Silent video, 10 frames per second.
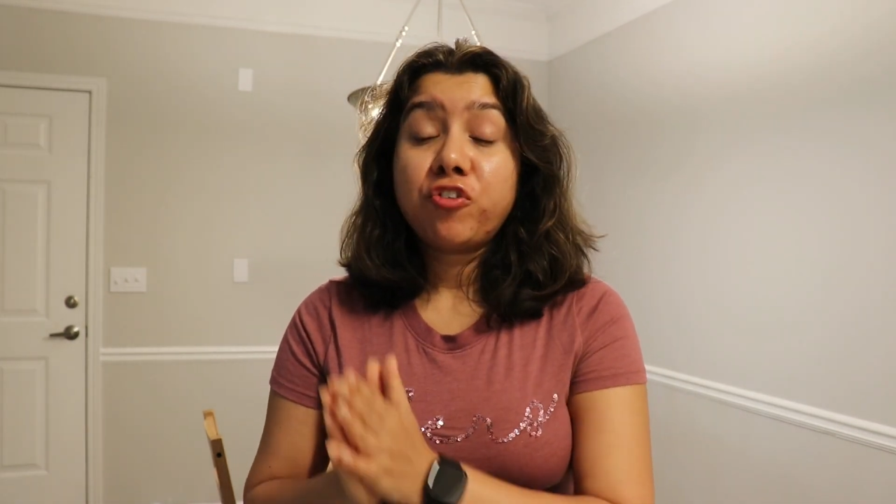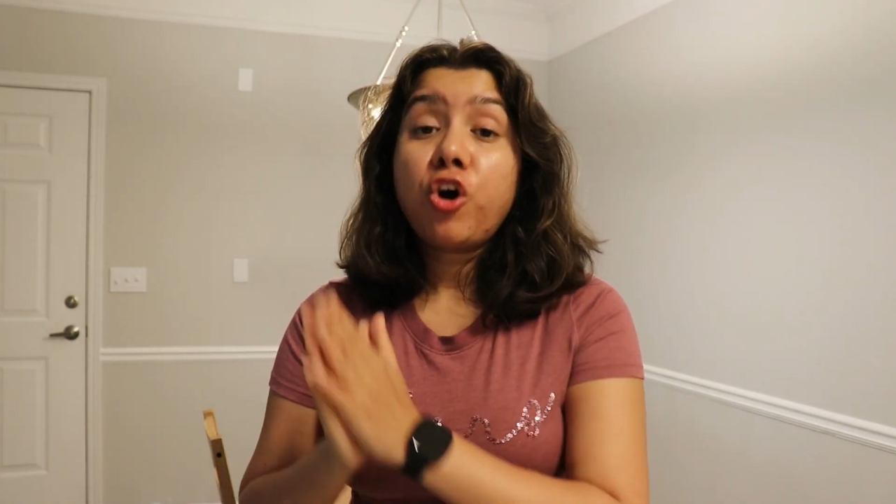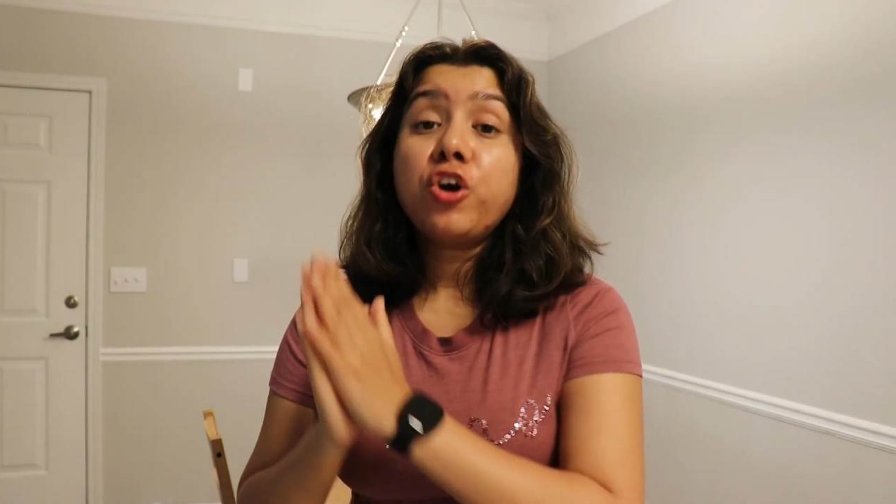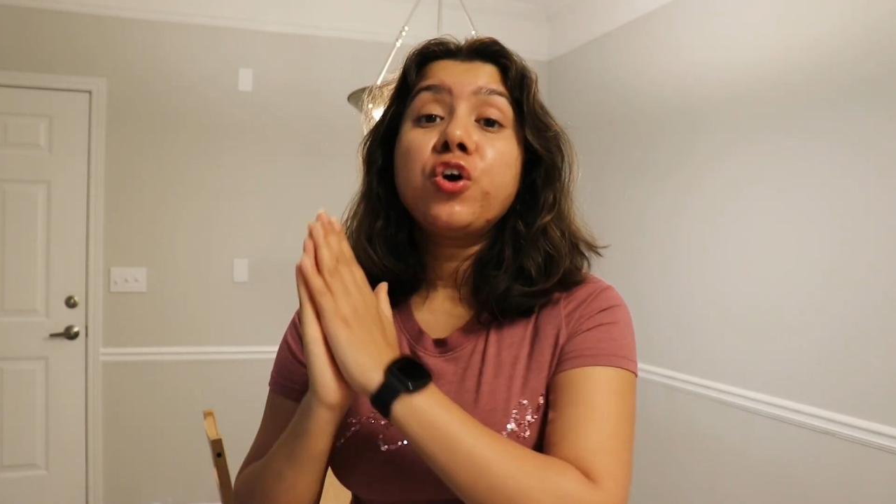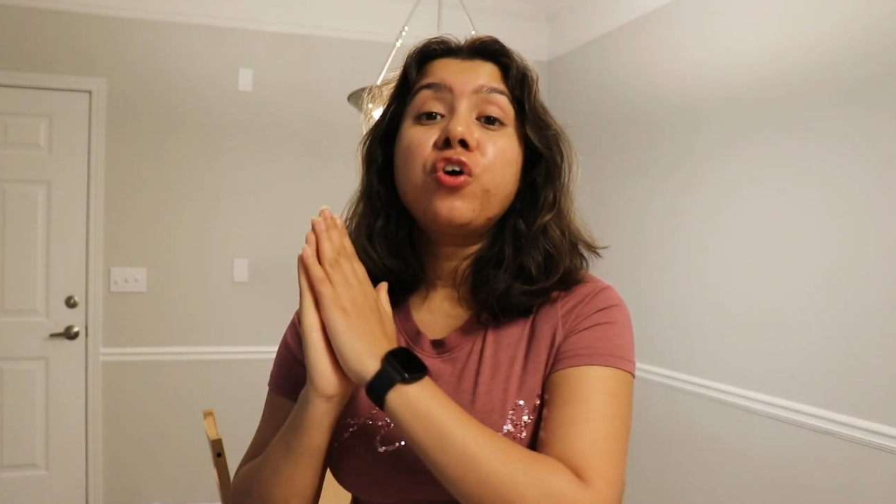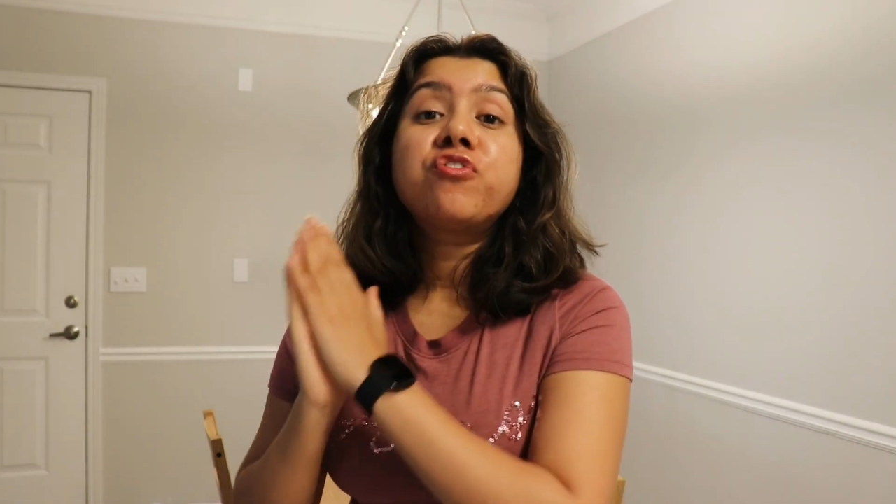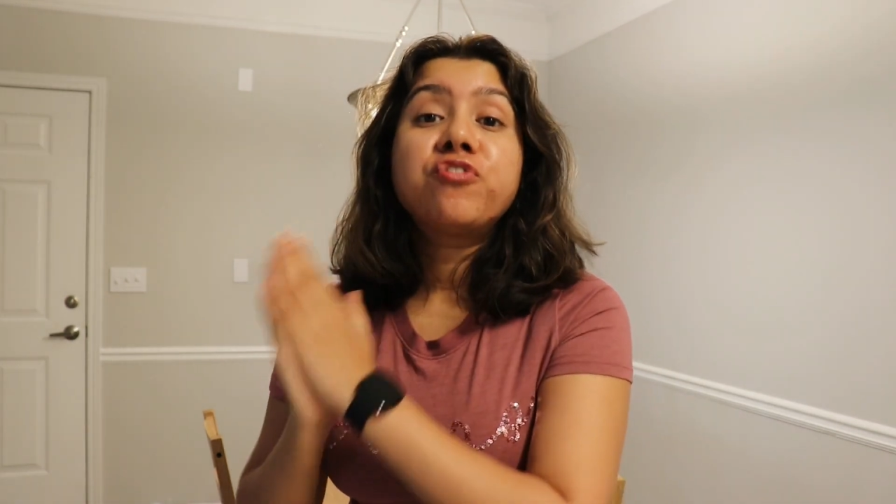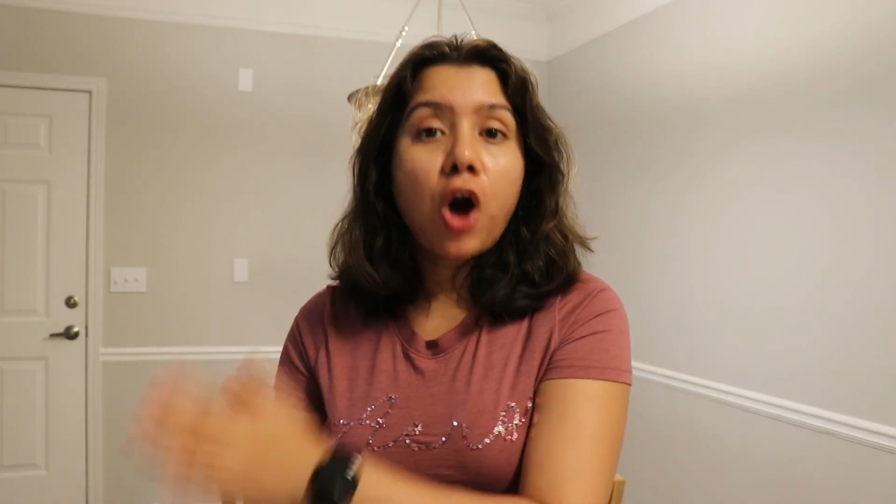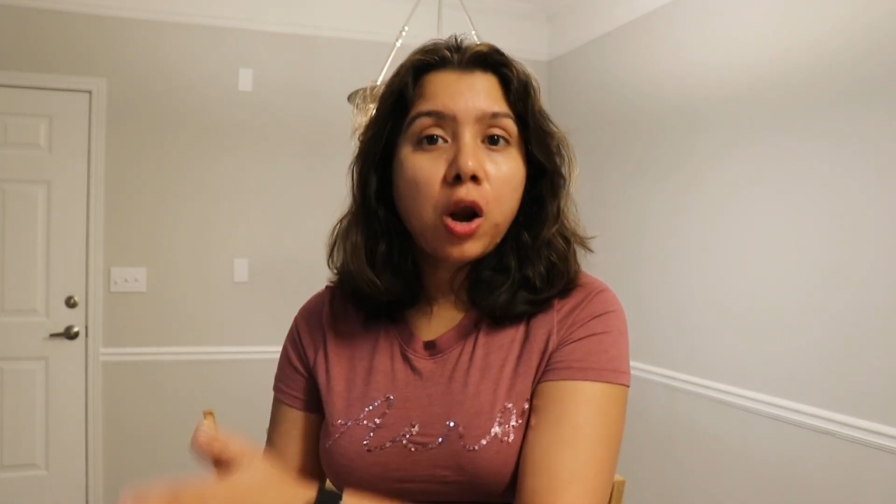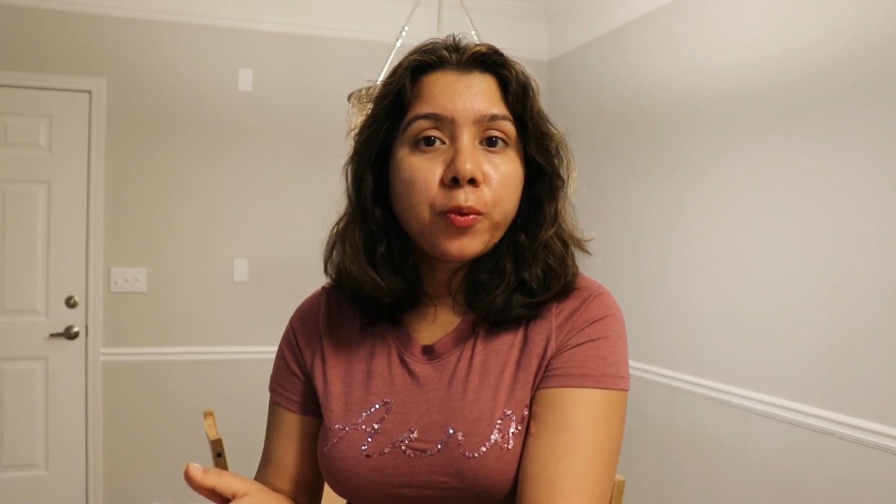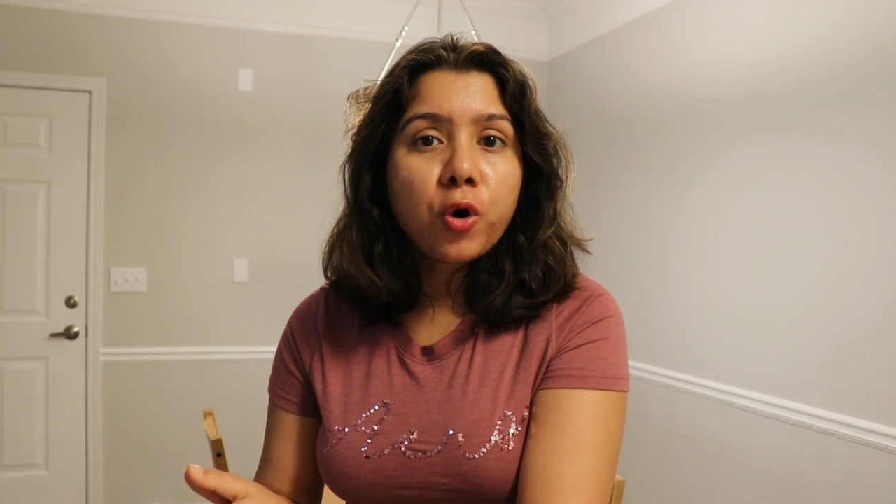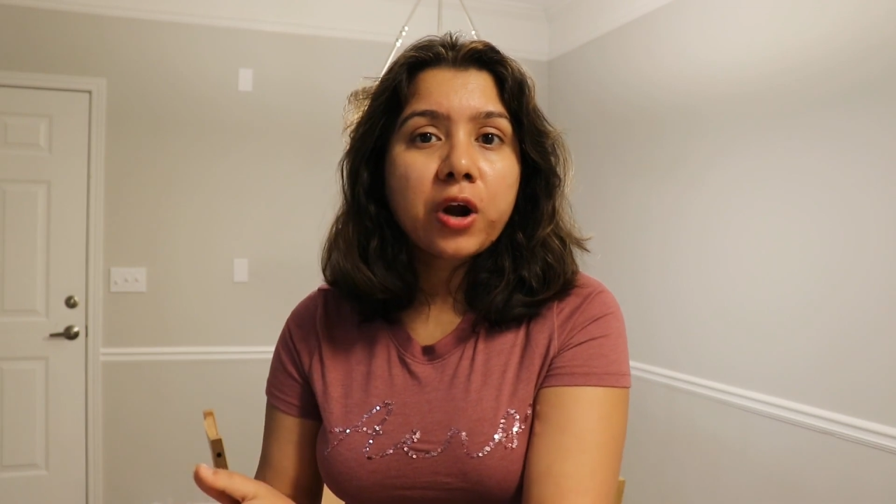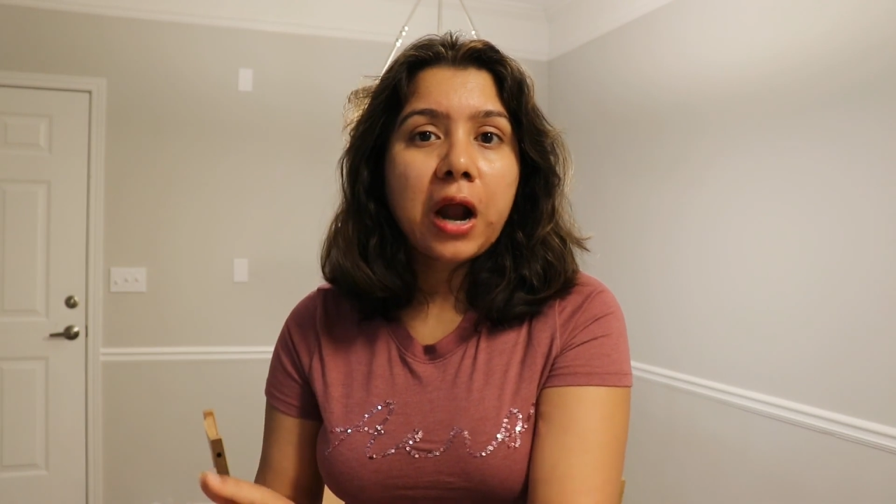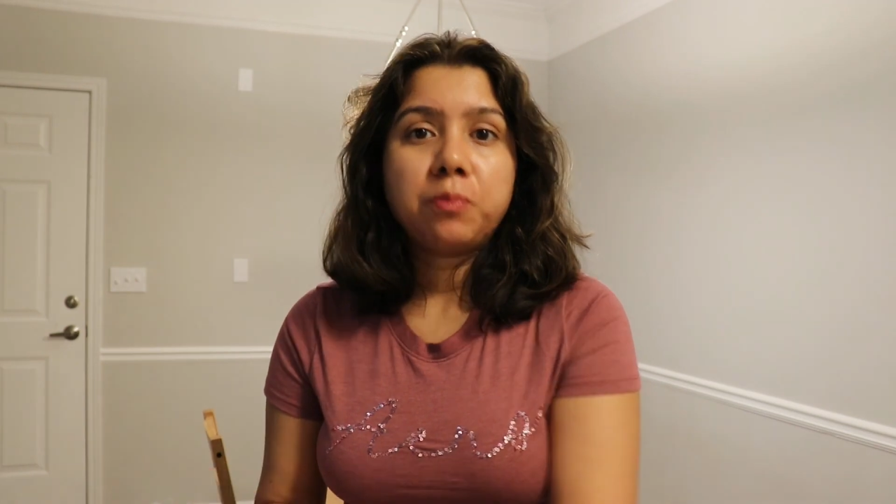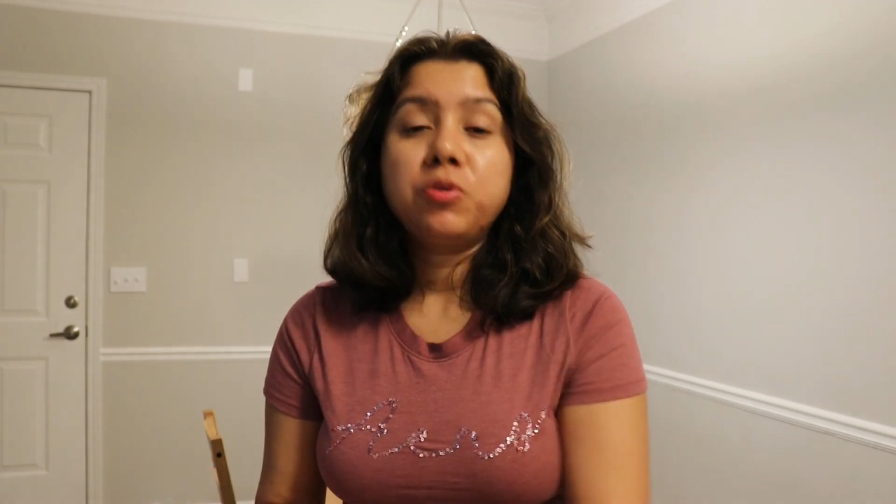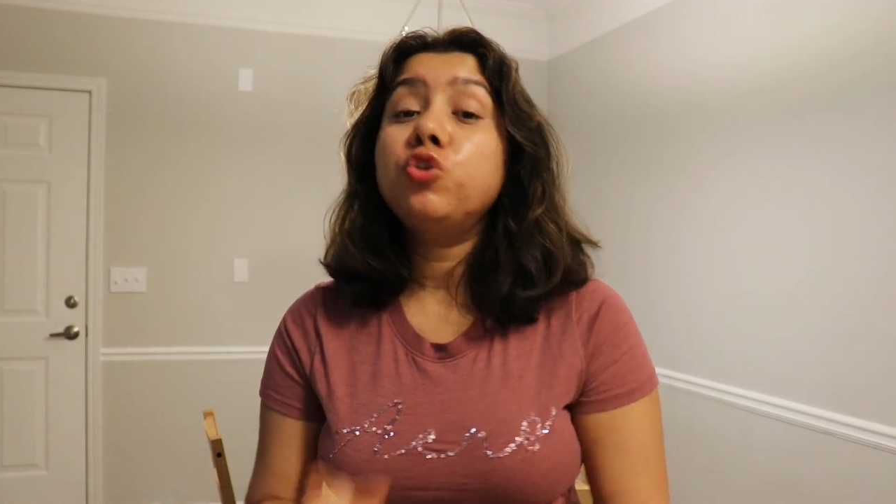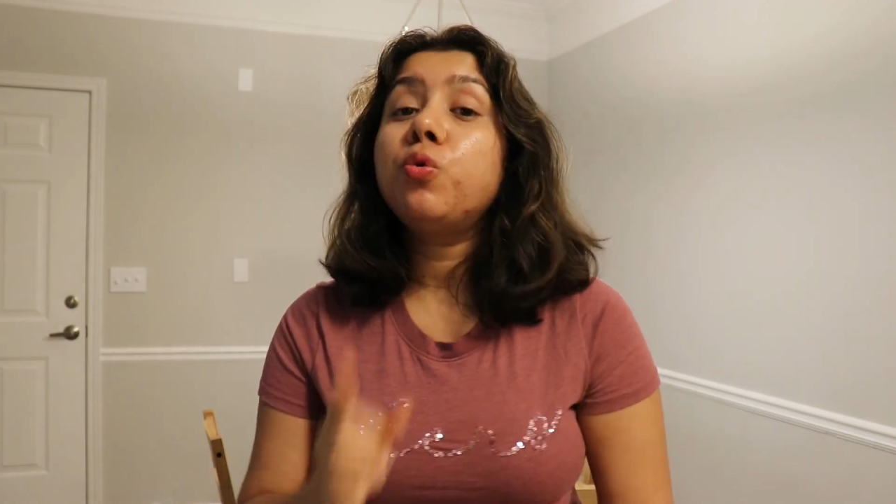for your fall program,